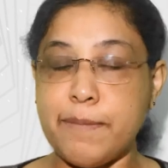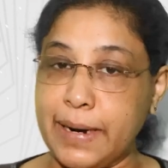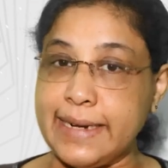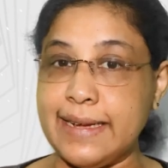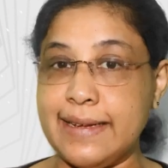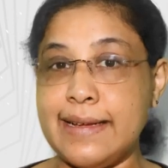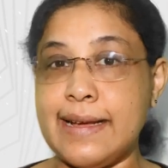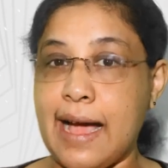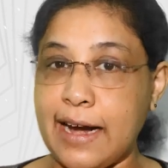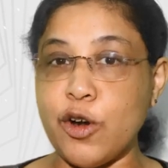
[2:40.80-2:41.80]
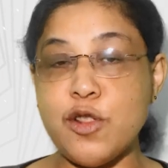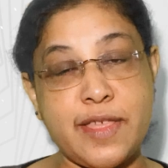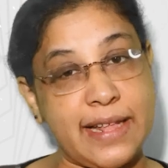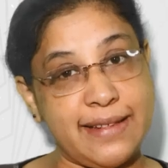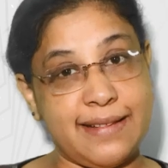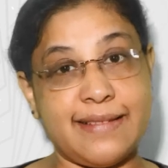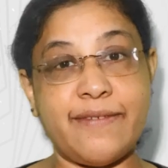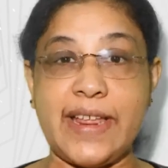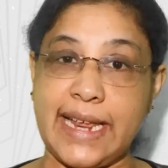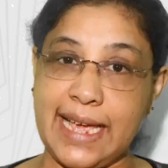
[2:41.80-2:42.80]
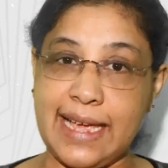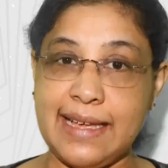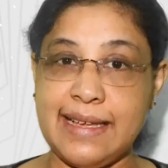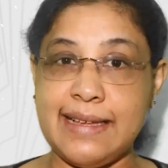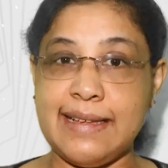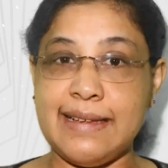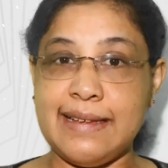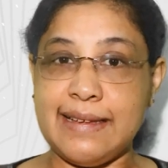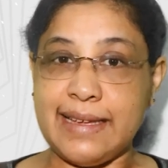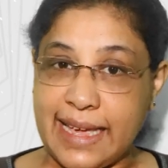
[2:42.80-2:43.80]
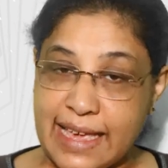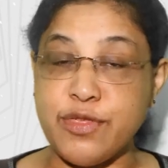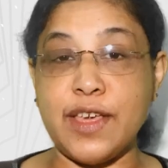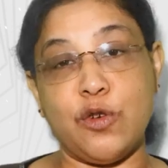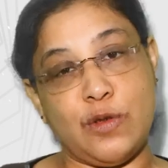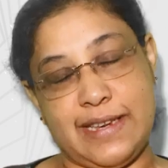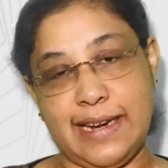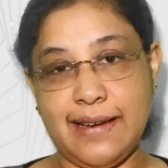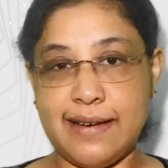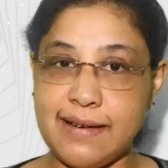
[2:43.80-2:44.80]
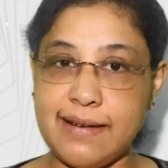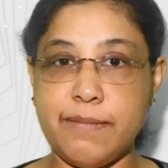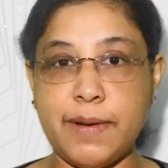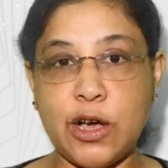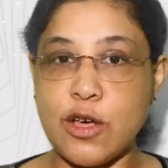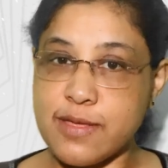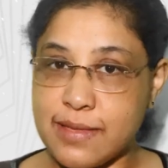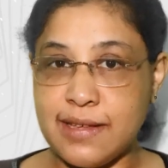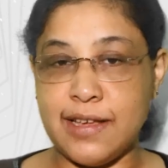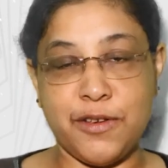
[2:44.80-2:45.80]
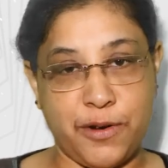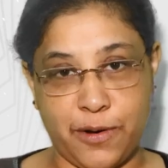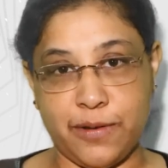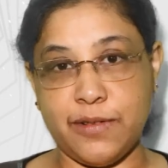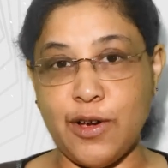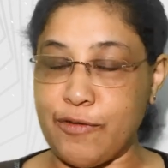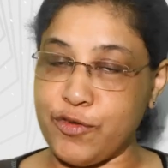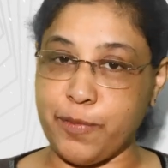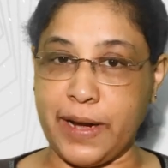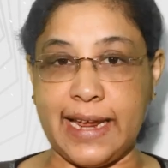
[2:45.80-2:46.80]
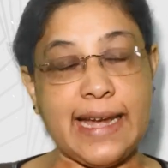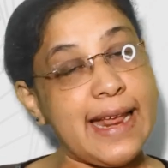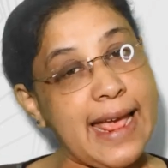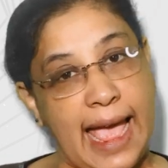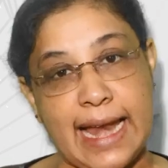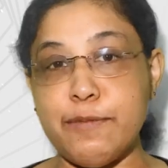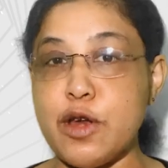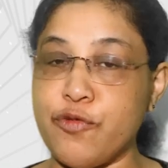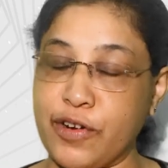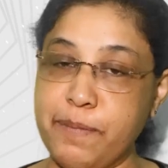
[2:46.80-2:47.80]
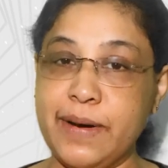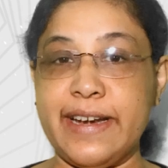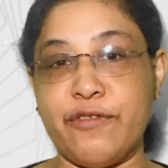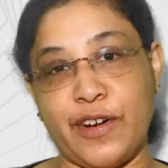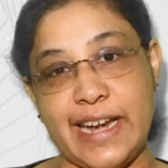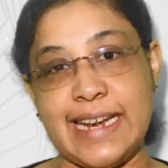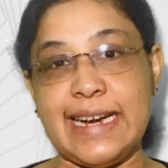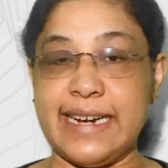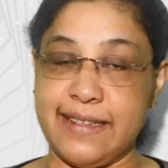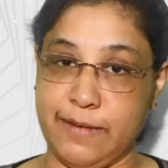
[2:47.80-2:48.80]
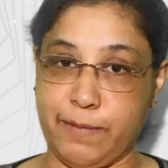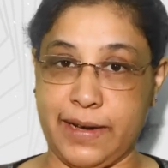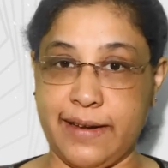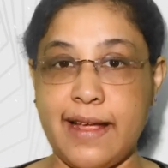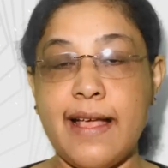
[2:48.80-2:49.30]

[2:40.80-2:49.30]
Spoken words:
But I don't say this is a very easy question, because you have to bring in elements from different disciplines.